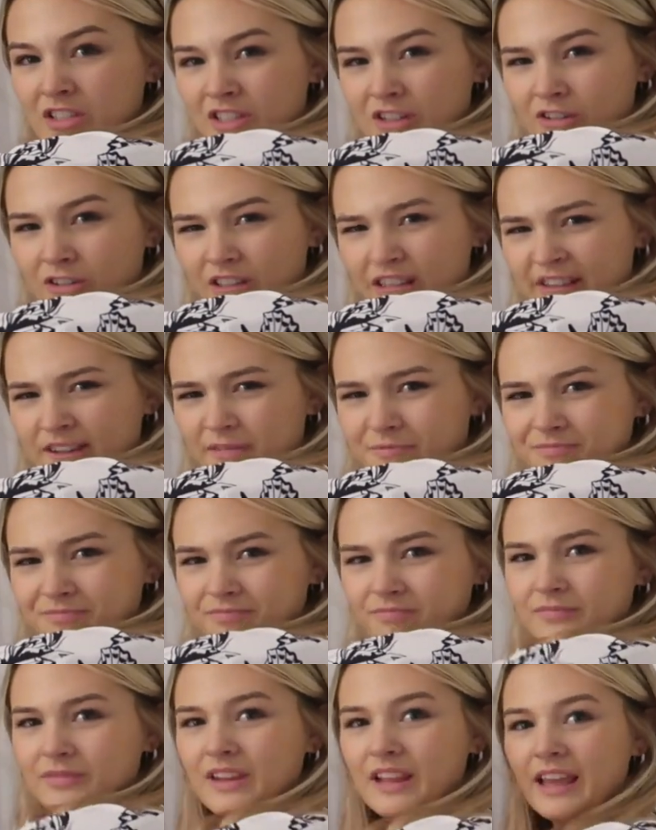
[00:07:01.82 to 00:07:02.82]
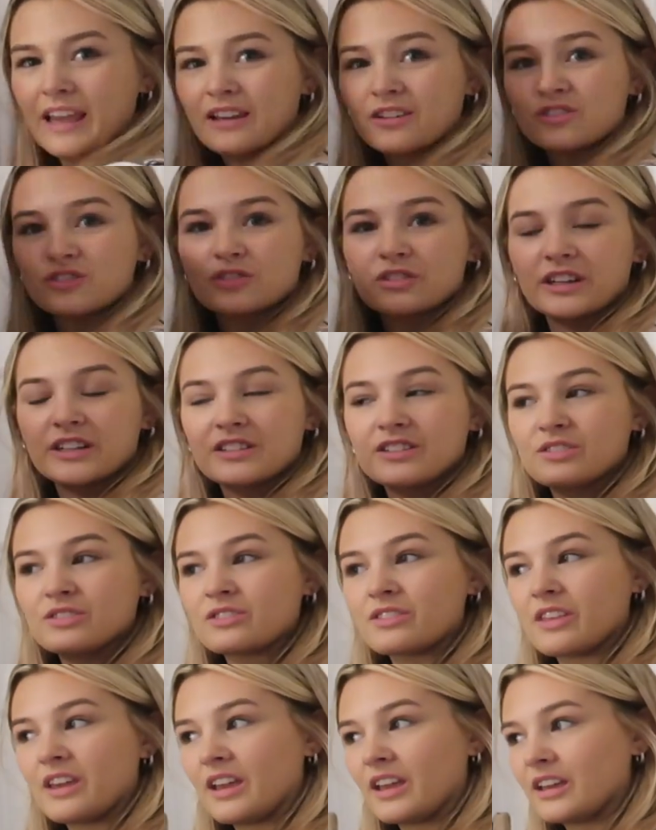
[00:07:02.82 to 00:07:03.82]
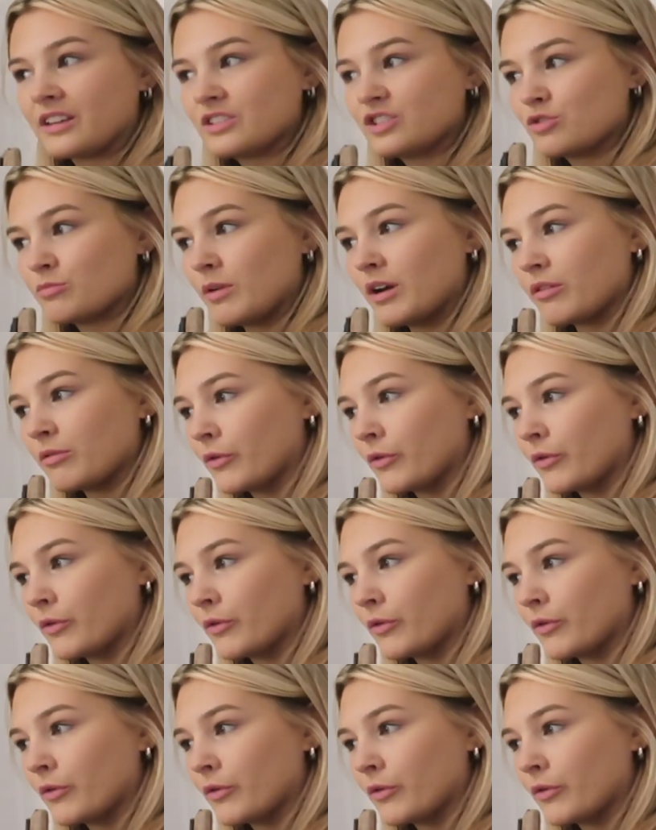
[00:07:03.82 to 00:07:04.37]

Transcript: this little like entrance thing to my